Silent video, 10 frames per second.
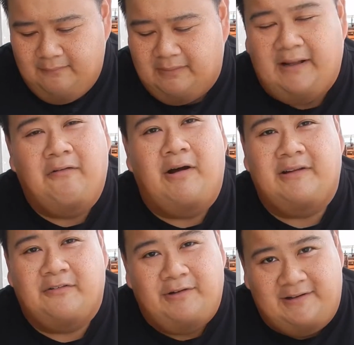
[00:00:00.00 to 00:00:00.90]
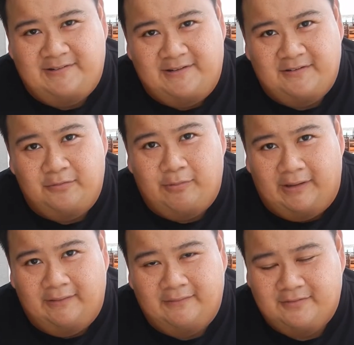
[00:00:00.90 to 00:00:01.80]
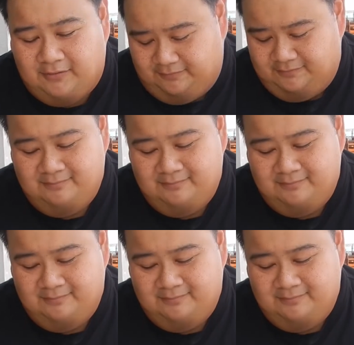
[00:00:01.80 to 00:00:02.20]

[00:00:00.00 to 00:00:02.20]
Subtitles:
but I want it really seasoned well. So,